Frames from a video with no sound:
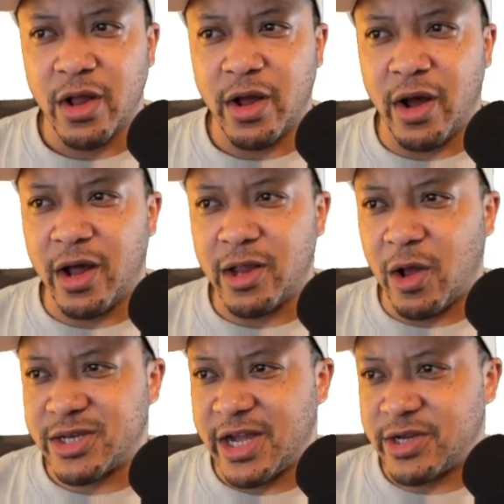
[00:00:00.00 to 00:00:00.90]

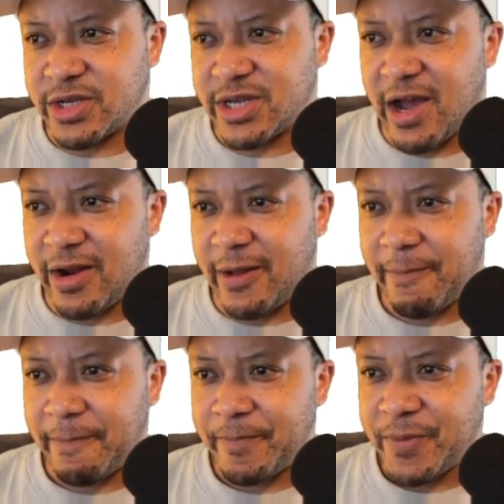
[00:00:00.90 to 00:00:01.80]
Los Angeles County.
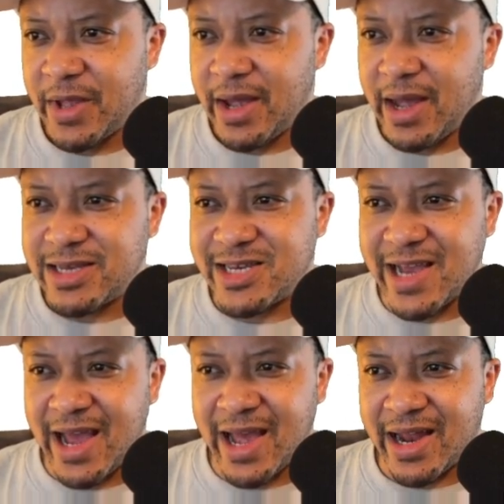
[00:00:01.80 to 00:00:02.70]

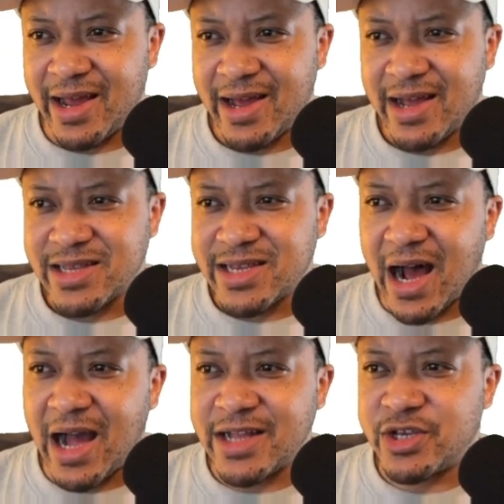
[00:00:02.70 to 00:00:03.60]
Instead,
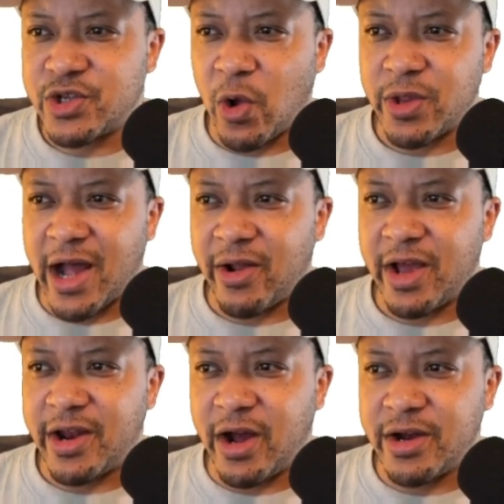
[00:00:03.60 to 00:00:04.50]
Tides doled out
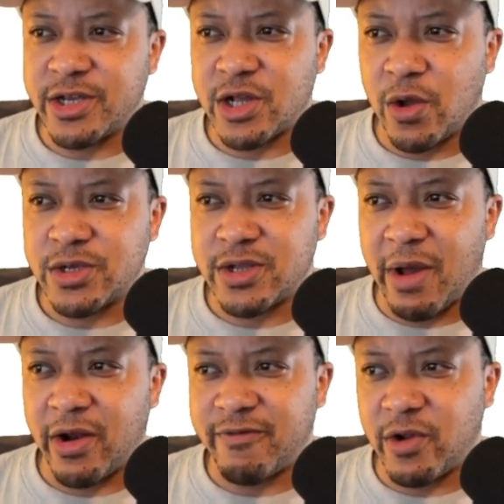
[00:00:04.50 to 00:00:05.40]
an undisclosed
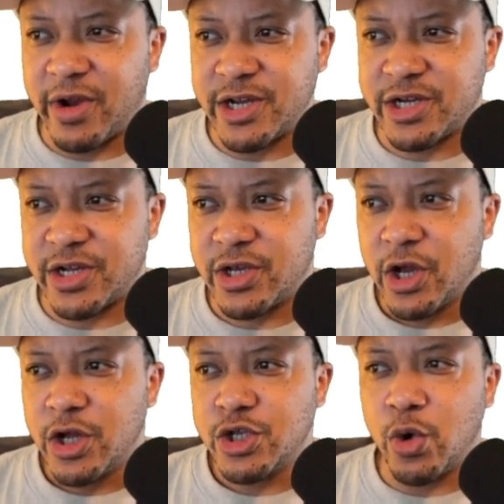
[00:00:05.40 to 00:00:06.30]
amount of donations
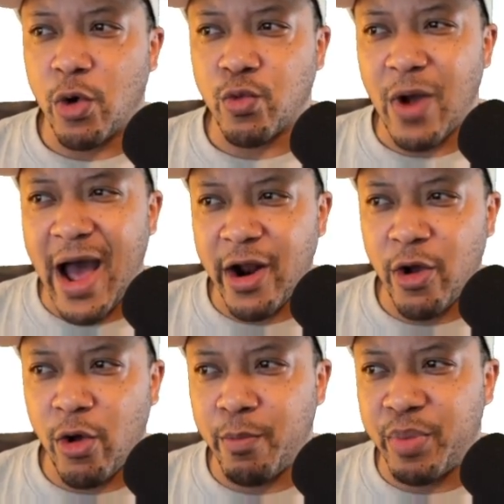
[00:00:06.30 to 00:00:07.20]
to a
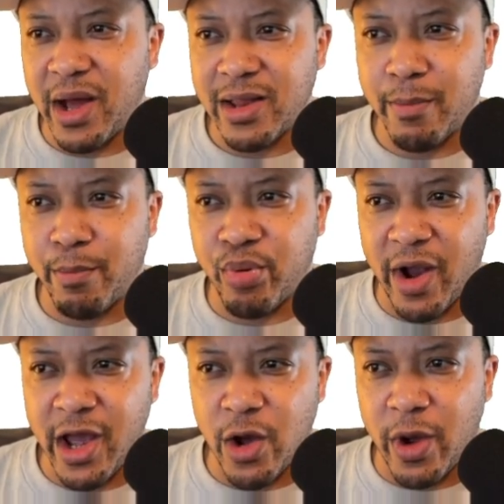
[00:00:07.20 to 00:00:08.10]
radical BLM
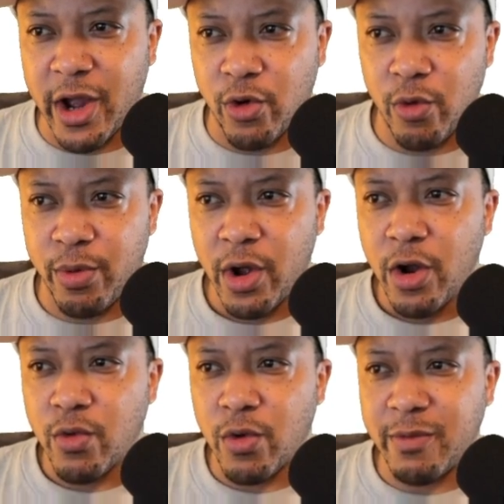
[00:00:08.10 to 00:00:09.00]
breakaway group
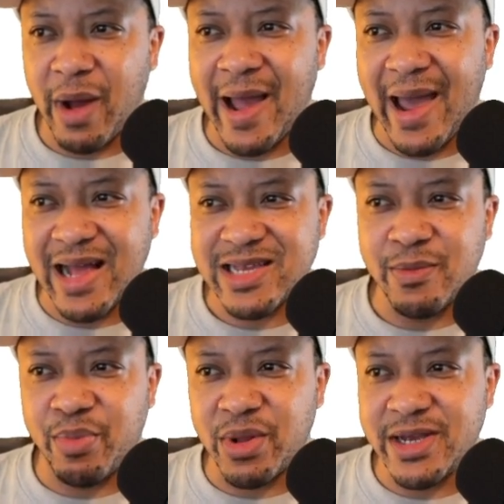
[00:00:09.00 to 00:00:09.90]
run by
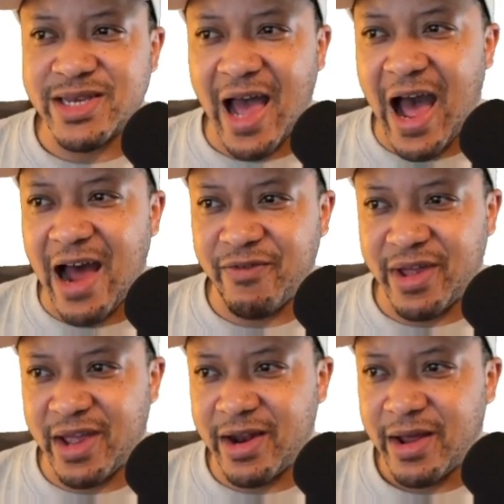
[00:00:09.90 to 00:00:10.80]
anti-police
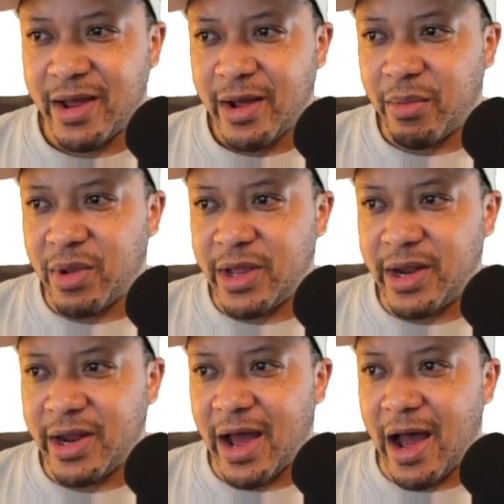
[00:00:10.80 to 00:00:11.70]
advocate
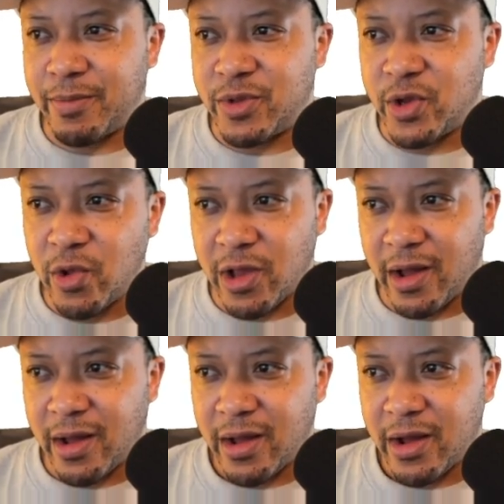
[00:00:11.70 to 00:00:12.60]
Melina Abdullah,